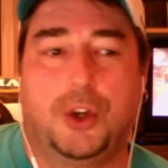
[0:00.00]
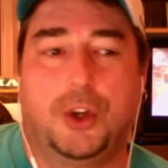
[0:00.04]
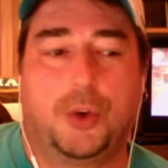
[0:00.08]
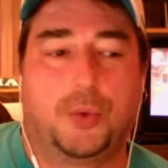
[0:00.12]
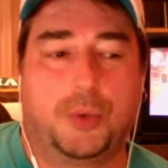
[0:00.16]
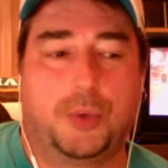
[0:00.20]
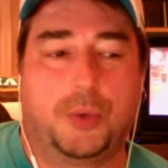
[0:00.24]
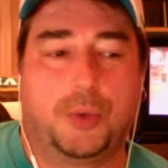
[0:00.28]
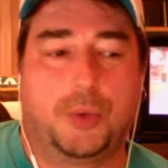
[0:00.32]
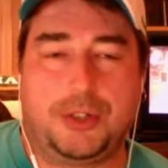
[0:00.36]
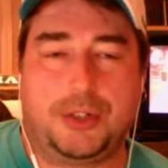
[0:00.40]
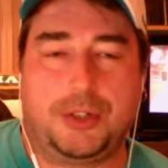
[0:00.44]

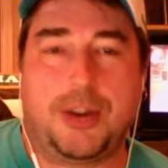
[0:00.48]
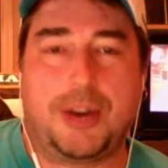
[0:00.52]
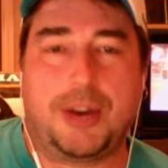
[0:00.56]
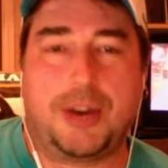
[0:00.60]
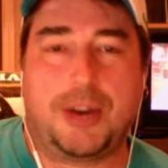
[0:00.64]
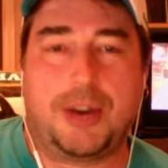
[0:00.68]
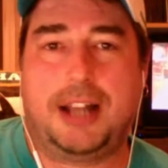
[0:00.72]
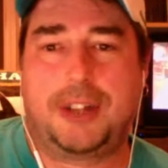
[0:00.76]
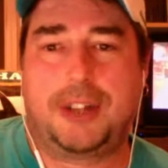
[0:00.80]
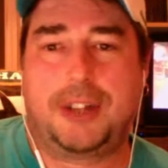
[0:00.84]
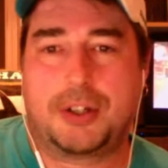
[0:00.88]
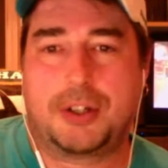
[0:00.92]
when you
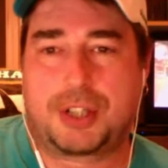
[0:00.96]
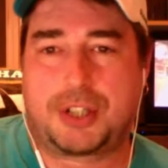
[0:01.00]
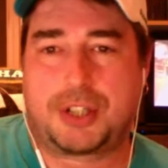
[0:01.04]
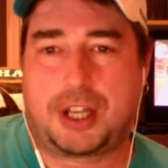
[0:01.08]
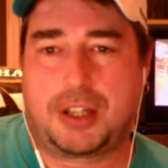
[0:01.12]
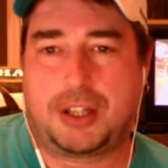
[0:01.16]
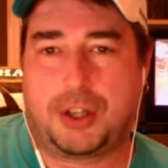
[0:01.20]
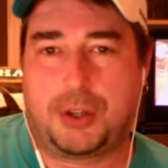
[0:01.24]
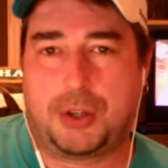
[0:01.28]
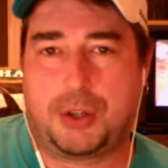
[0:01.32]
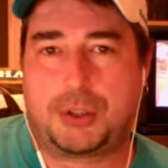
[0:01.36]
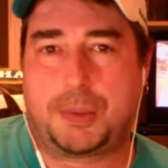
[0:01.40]
had those
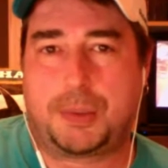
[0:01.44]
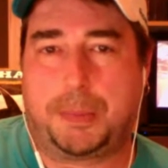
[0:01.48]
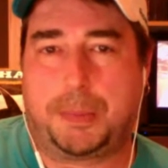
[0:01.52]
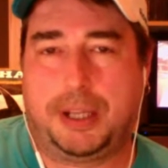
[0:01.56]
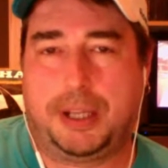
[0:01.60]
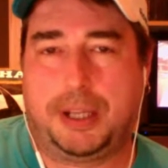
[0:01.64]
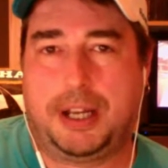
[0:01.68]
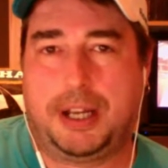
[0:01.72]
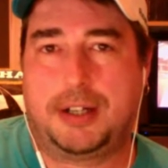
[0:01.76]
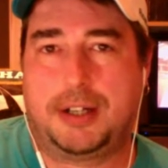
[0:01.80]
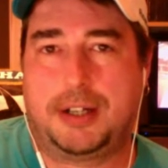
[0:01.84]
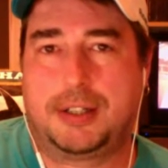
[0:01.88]

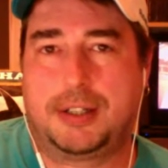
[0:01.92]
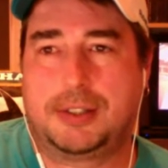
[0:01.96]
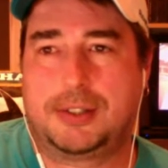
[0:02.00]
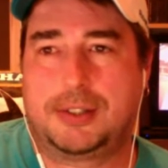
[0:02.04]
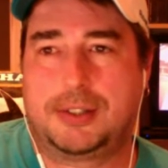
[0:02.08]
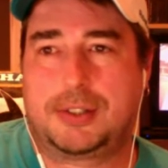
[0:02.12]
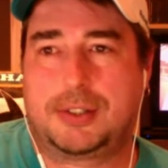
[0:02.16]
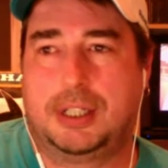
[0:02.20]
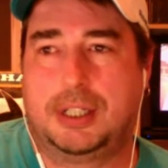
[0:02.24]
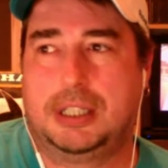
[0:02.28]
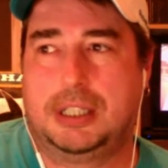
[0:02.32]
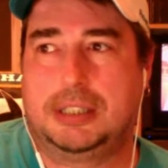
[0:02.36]

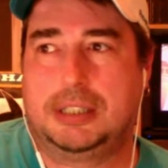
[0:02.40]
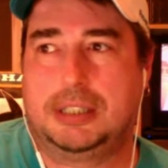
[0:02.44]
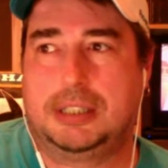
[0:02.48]
players,